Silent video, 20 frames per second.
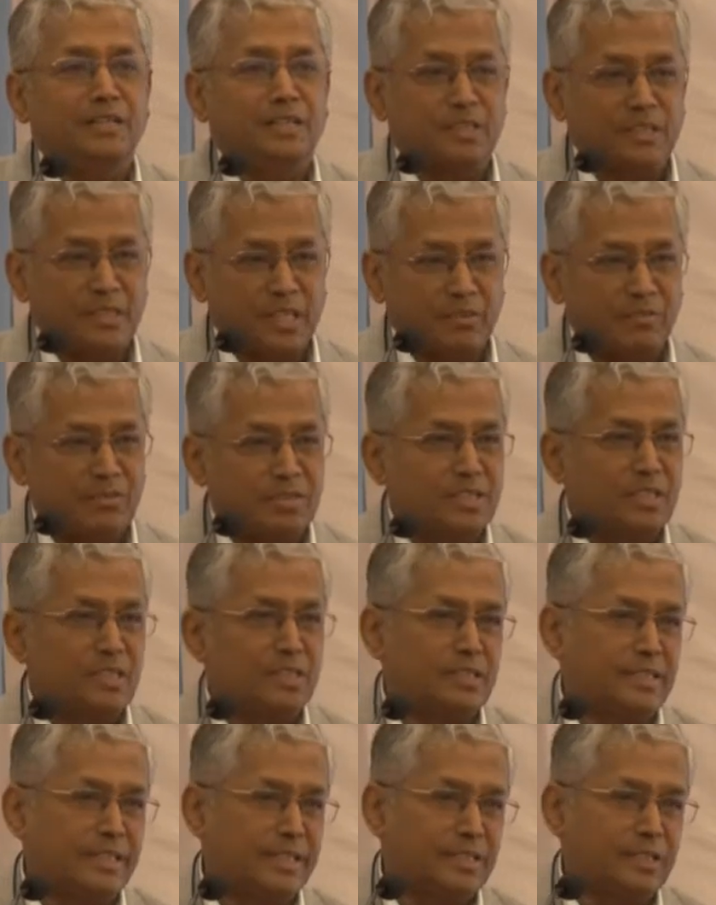the
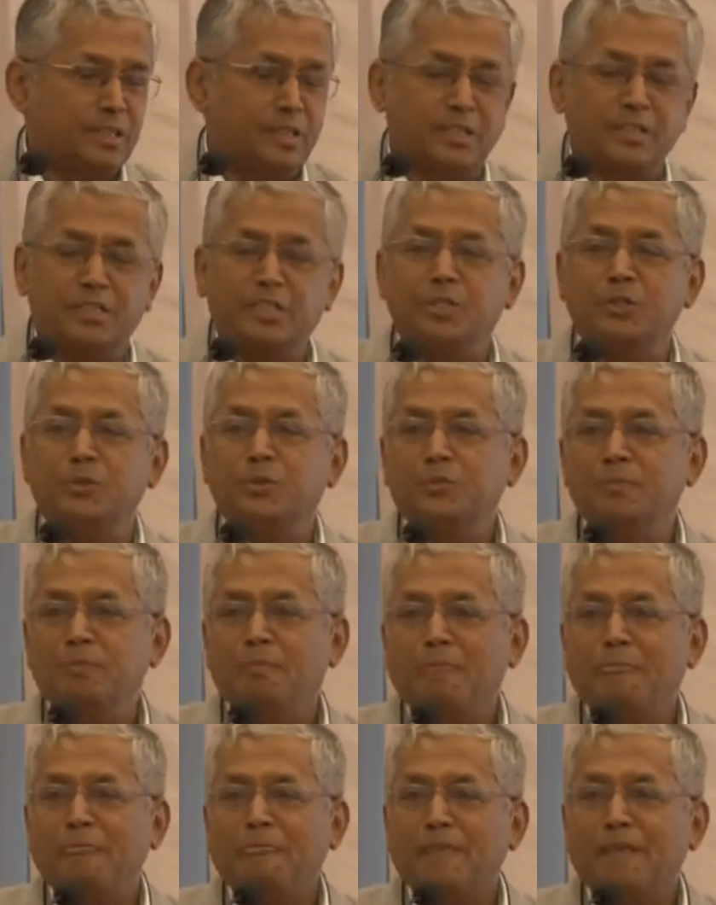services sector grew.
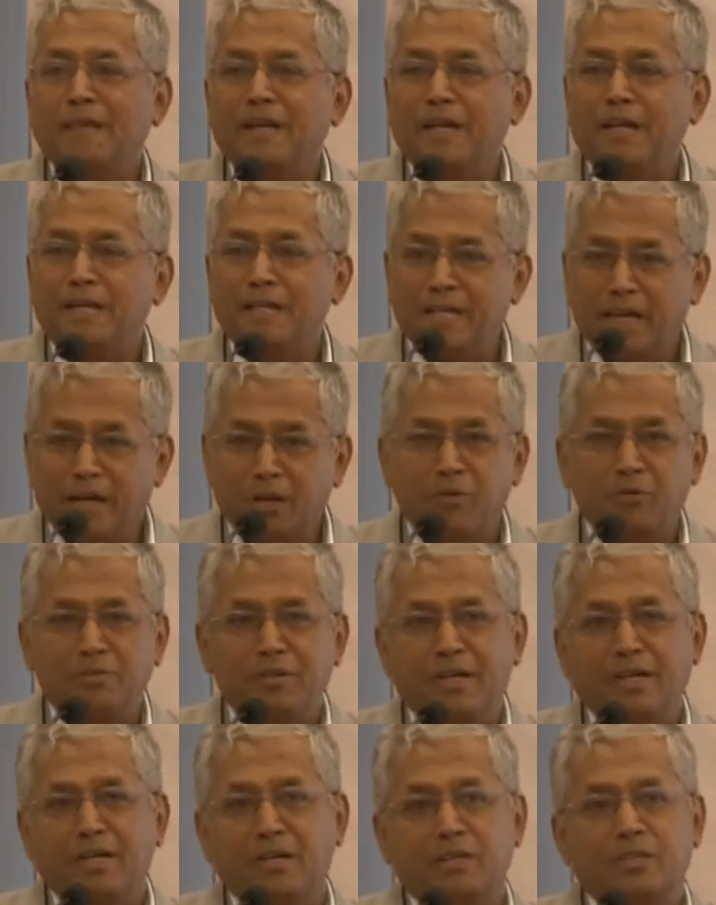And now
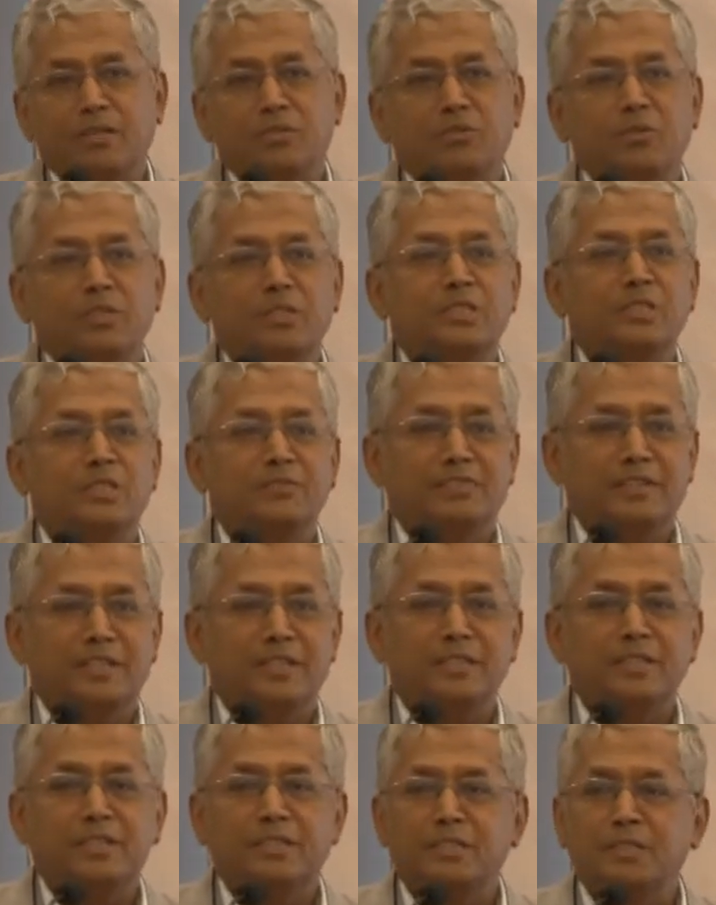we are on the verge of
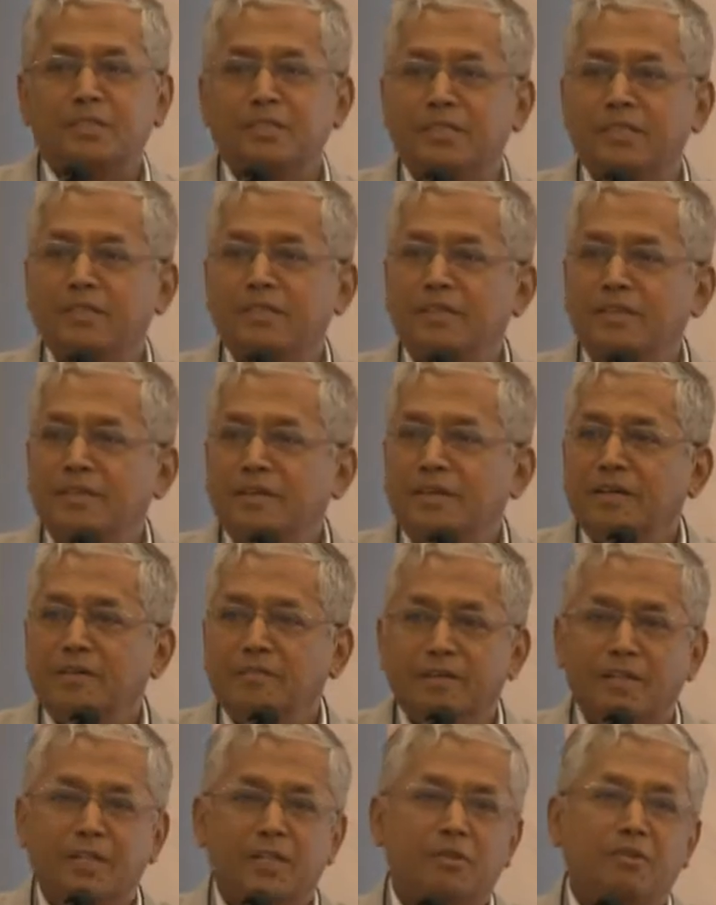another turn
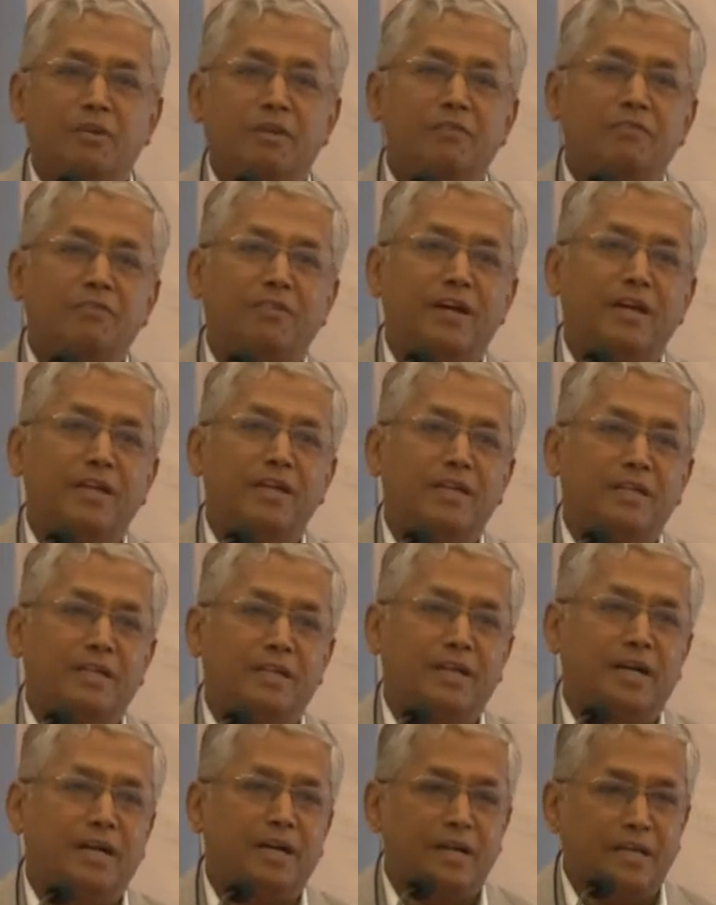where you will find
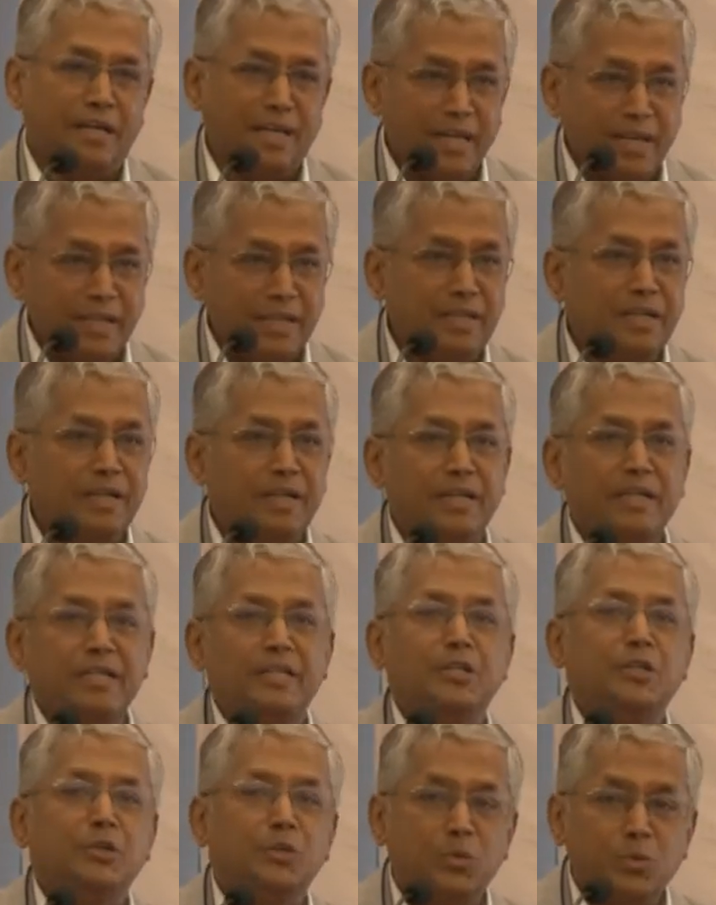that again a
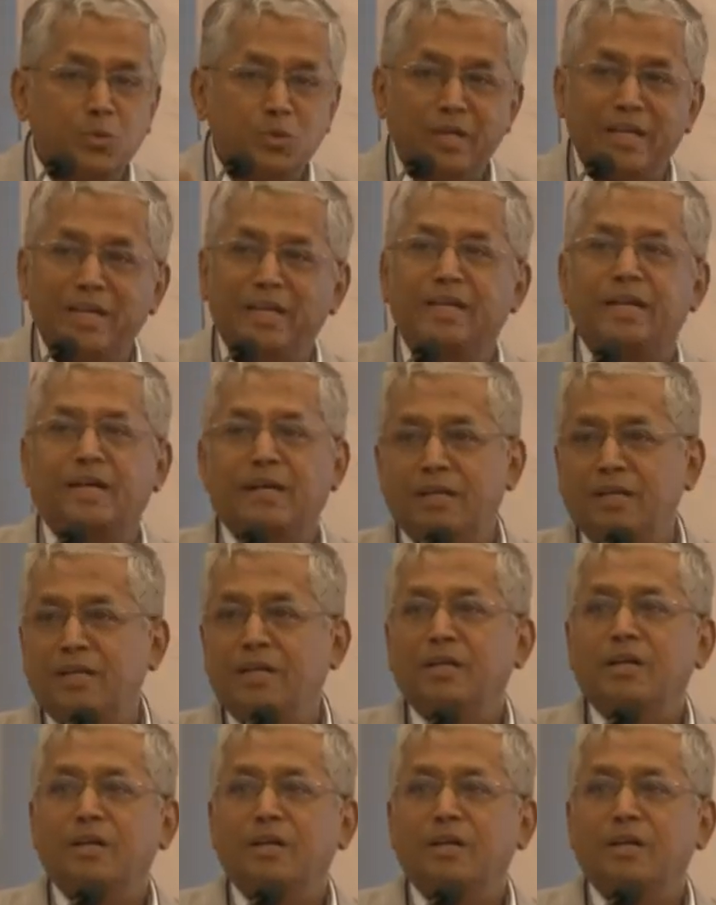new era